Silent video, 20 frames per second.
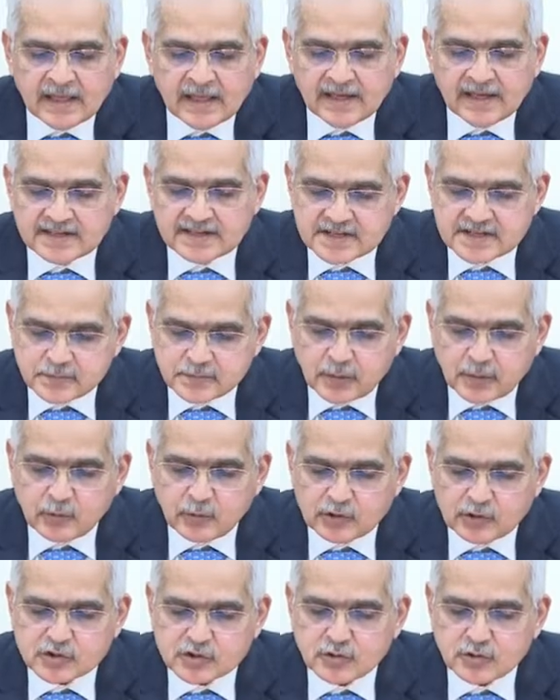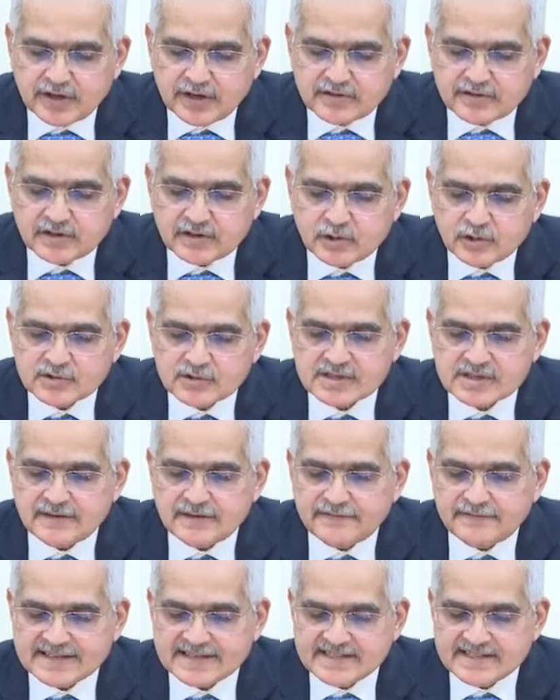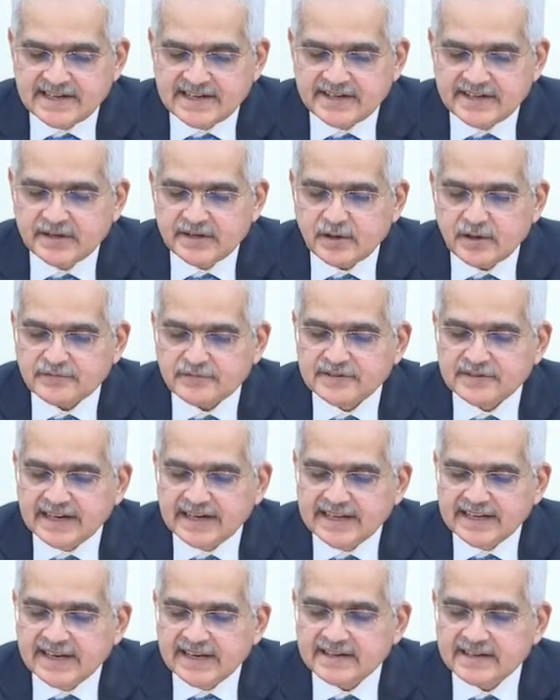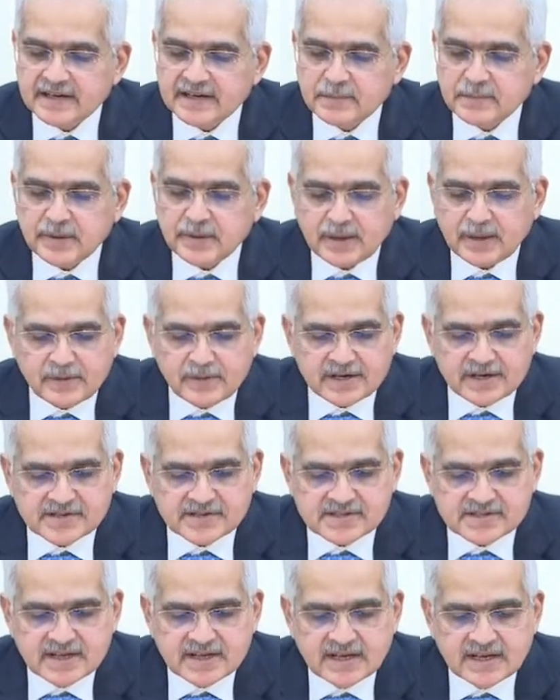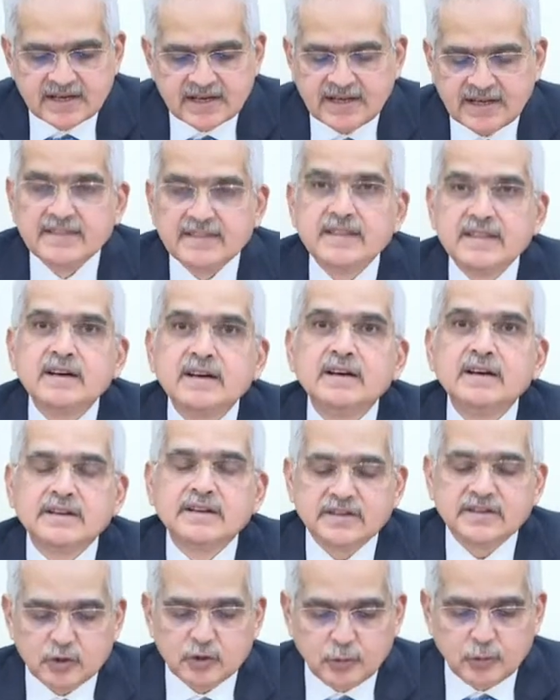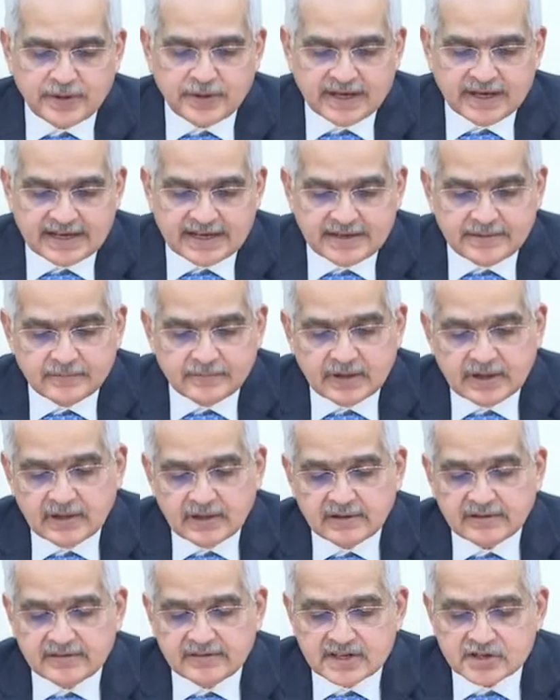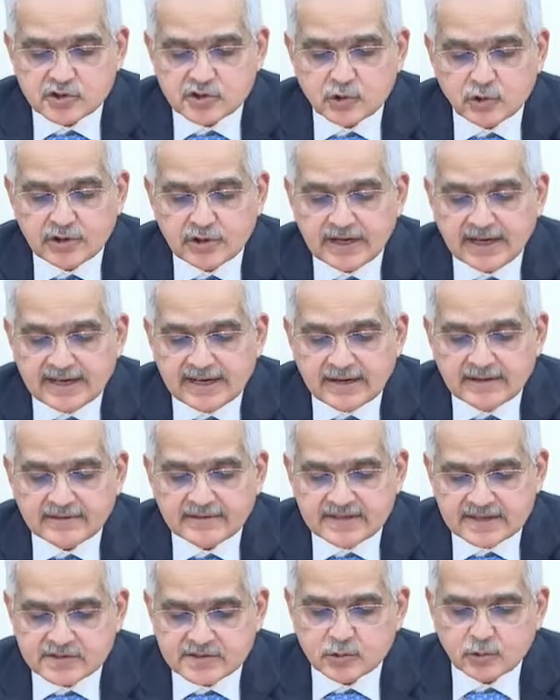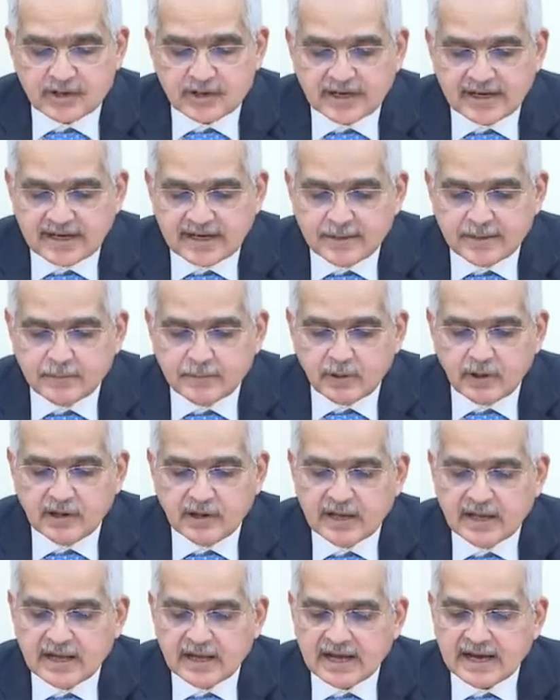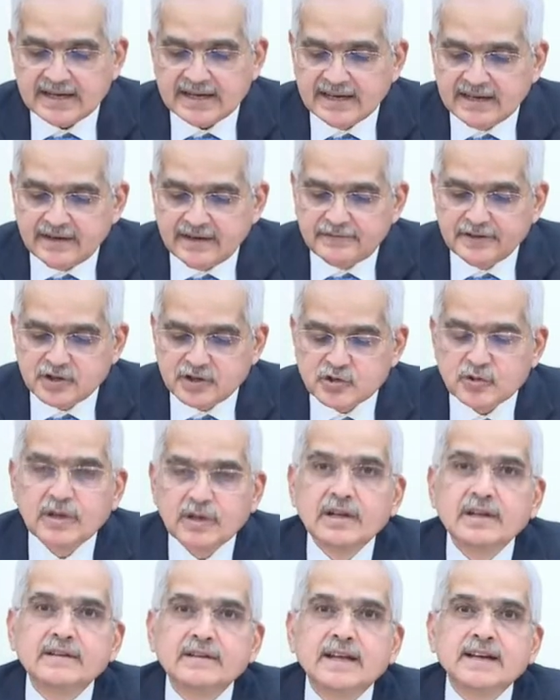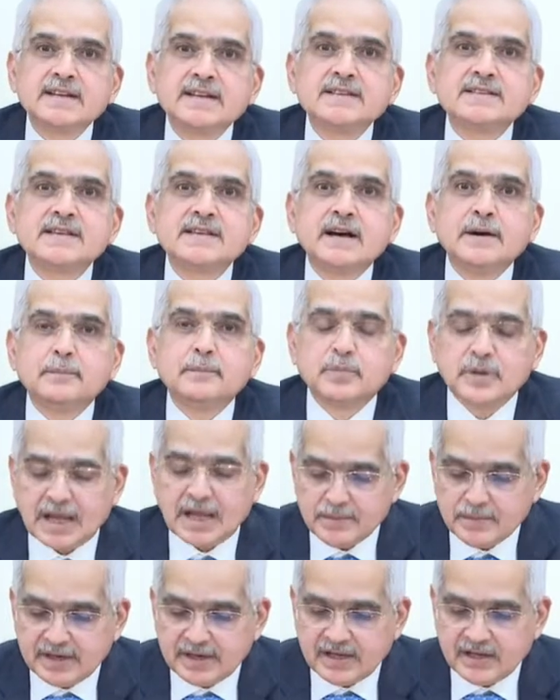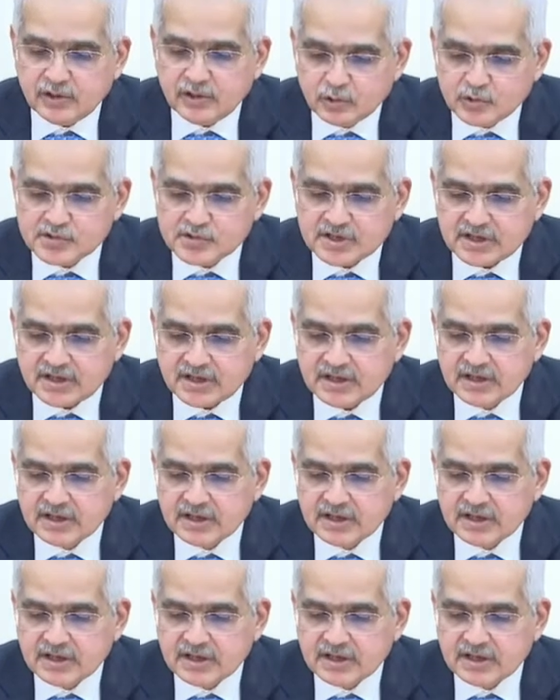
It is proposed to introduce a facility of delegated payments in the UPI. This should enable an individual, that is a primary user,